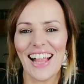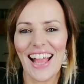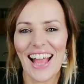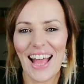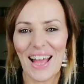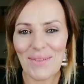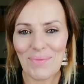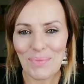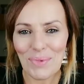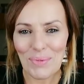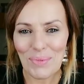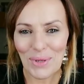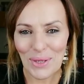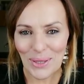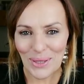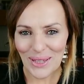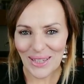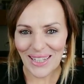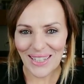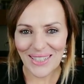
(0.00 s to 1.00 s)
Happy
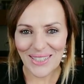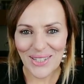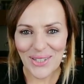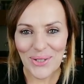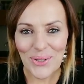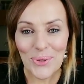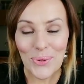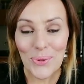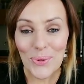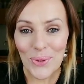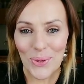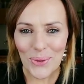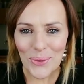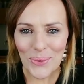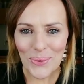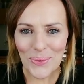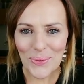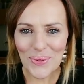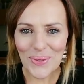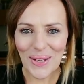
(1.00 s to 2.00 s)
birthday to
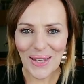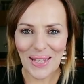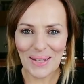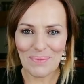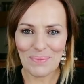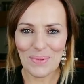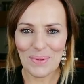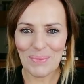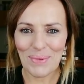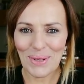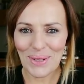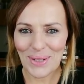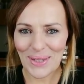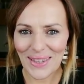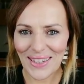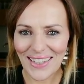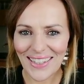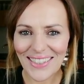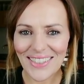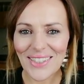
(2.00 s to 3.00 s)
you, happy
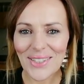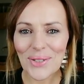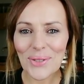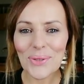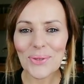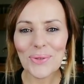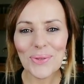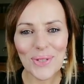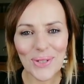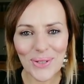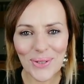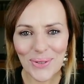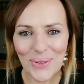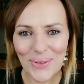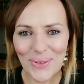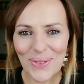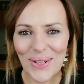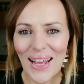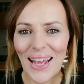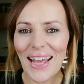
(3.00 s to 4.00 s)
birthday to
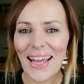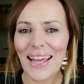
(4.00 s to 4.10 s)
you,